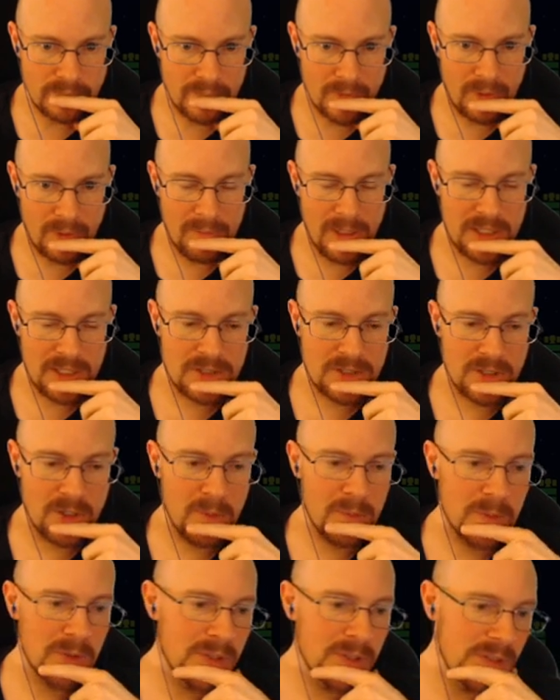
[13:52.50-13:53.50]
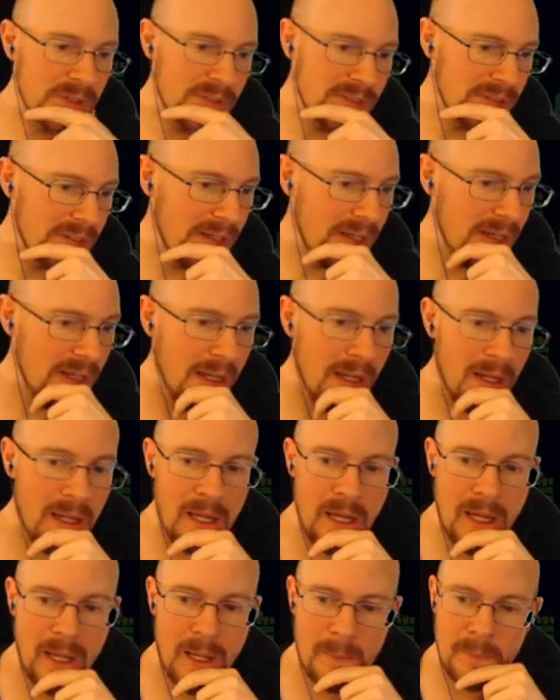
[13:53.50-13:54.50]
Mantis Homeworlds.
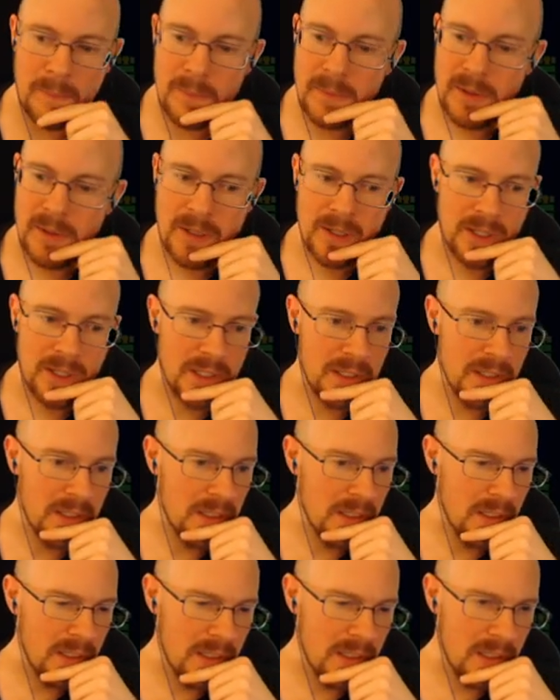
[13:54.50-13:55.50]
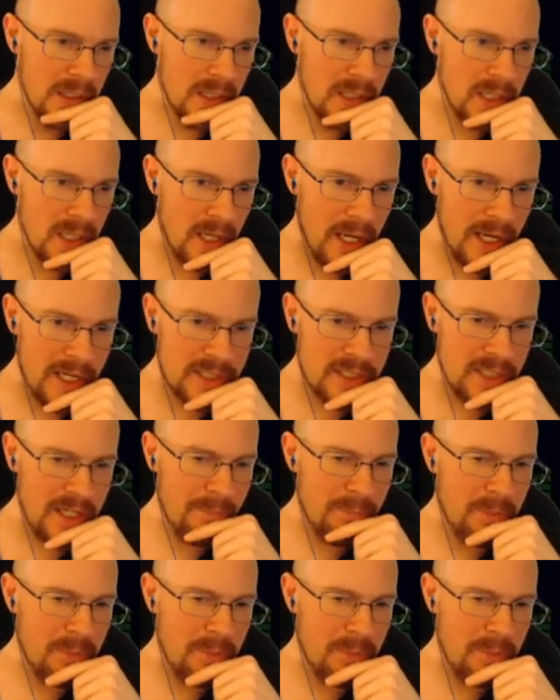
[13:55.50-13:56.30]
Um. I actually have